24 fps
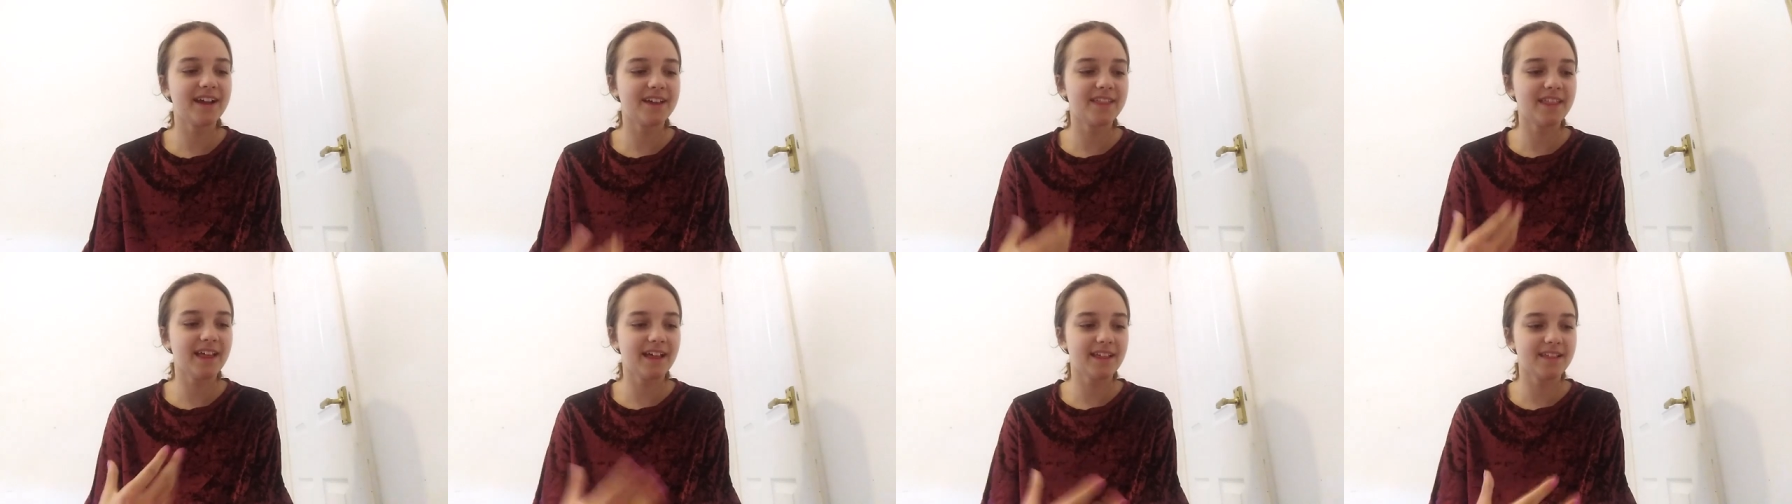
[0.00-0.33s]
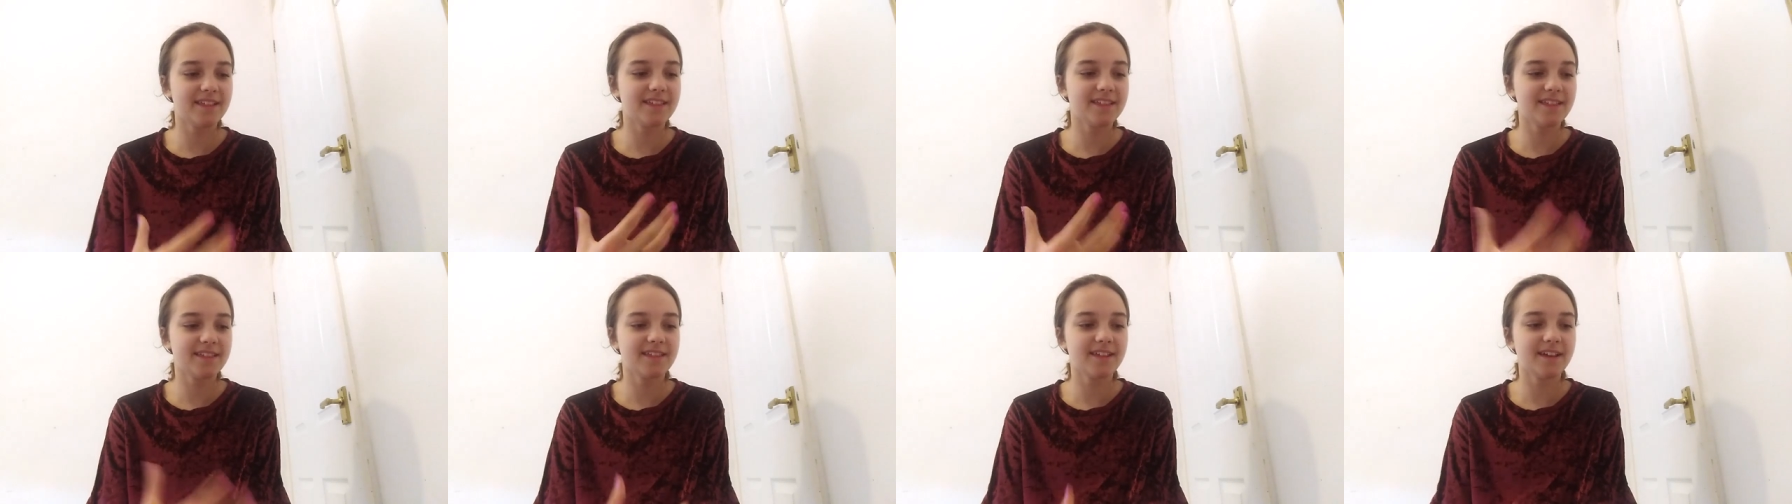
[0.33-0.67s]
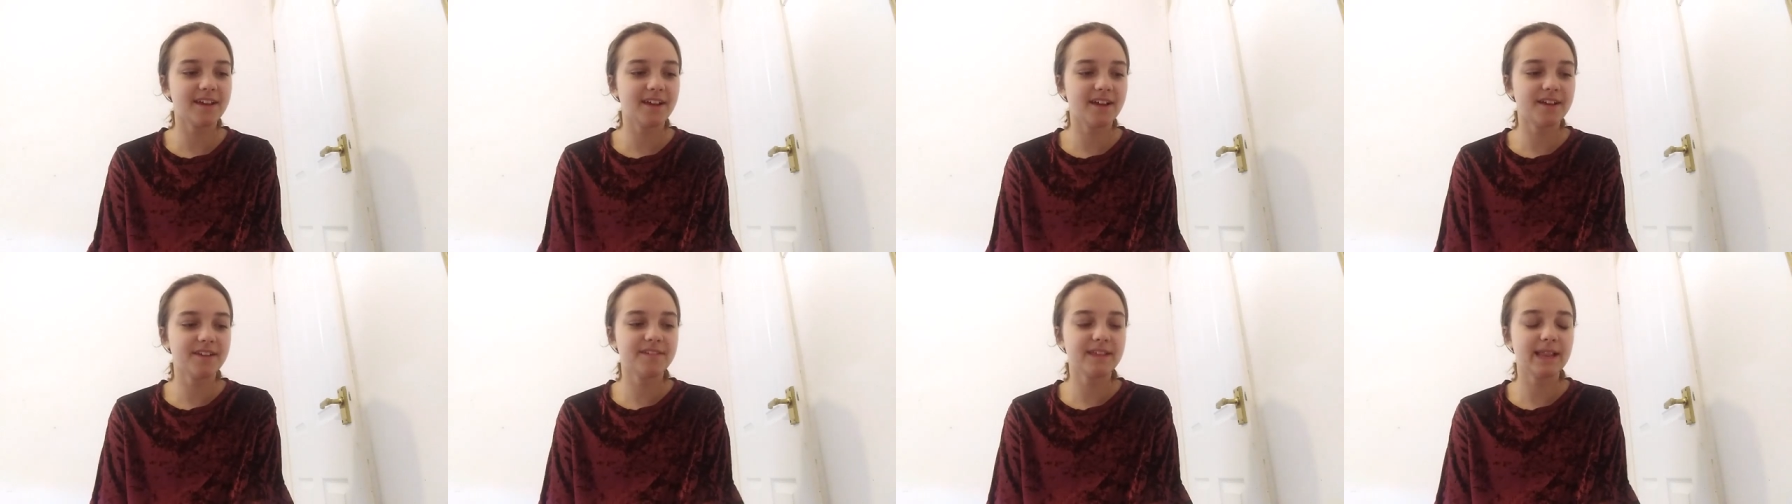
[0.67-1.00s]
that's
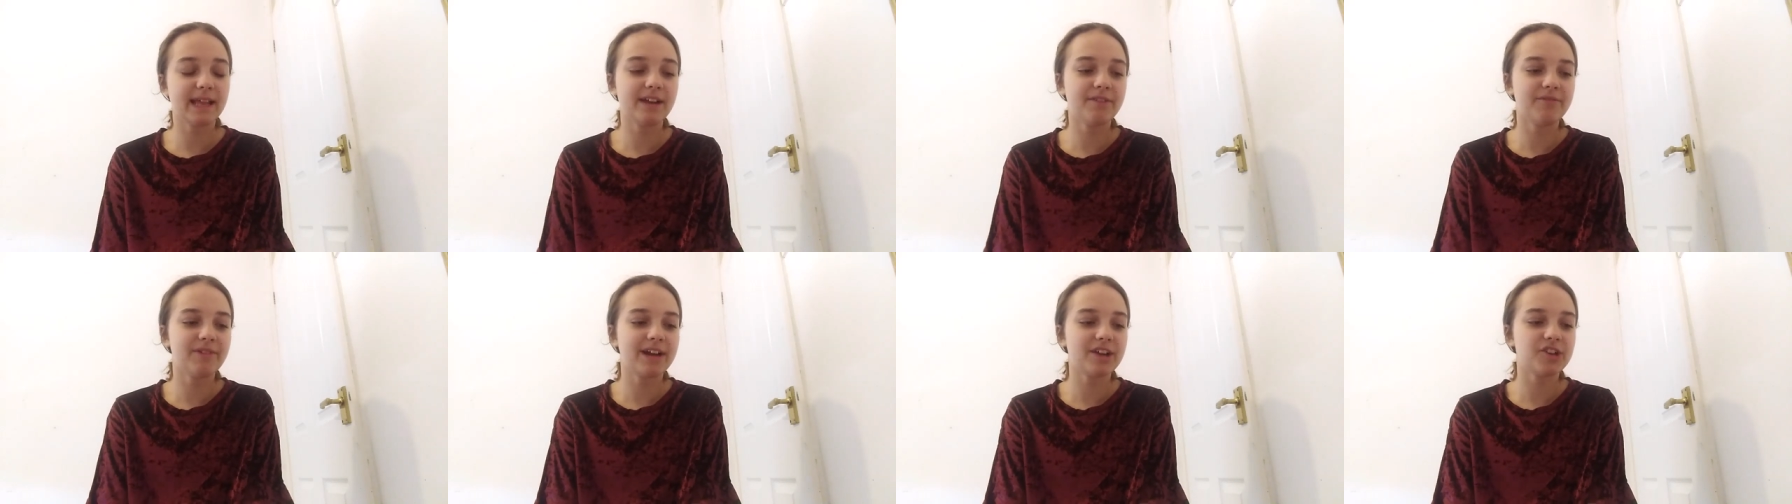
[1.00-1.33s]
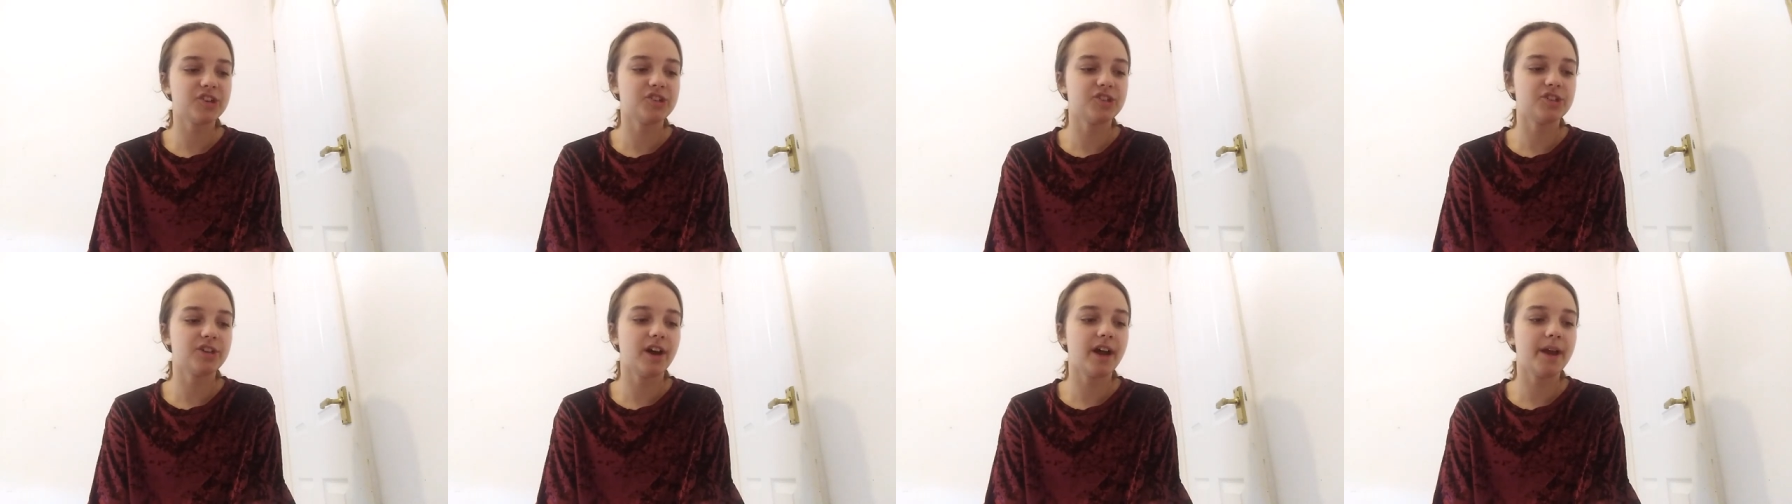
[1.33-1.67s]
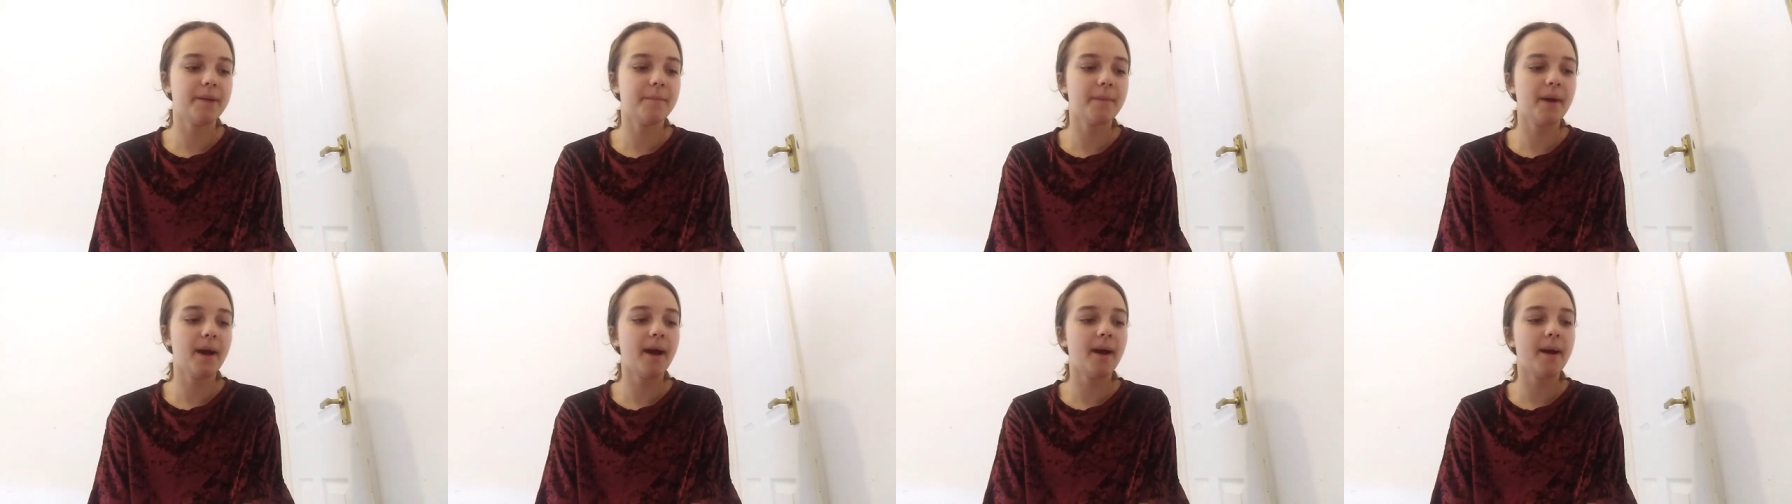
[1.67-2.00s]
delayed reaction
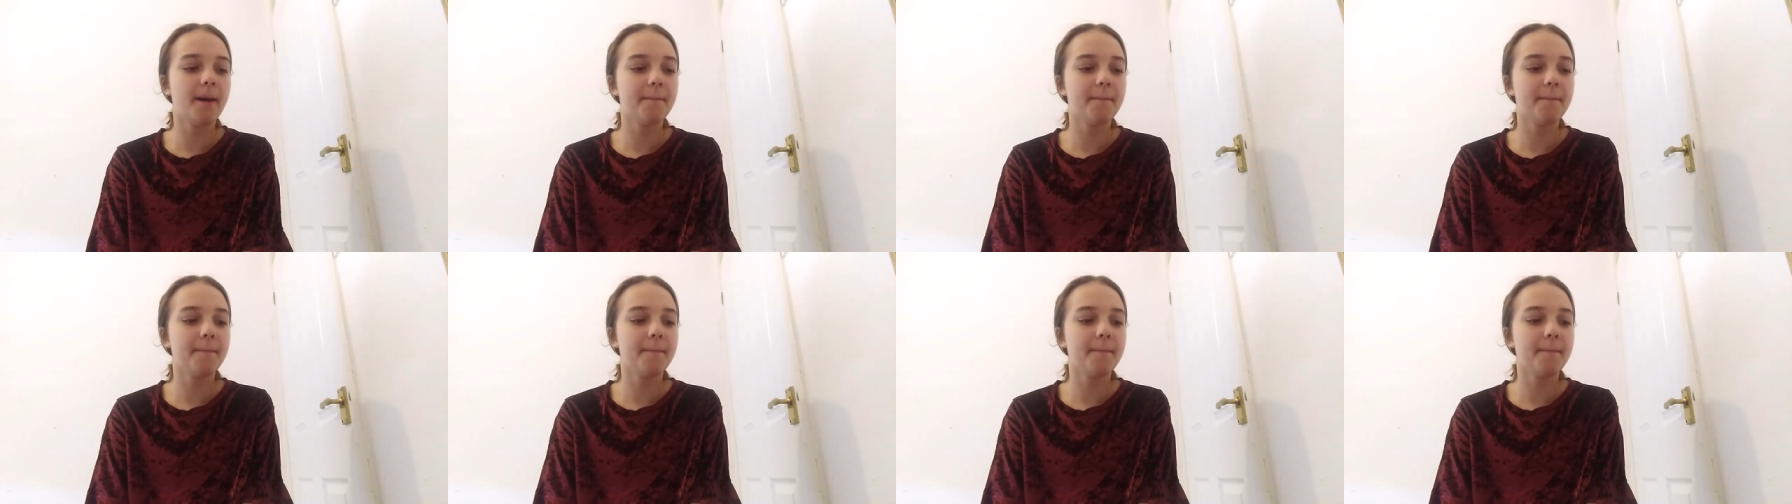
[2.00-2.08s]
time.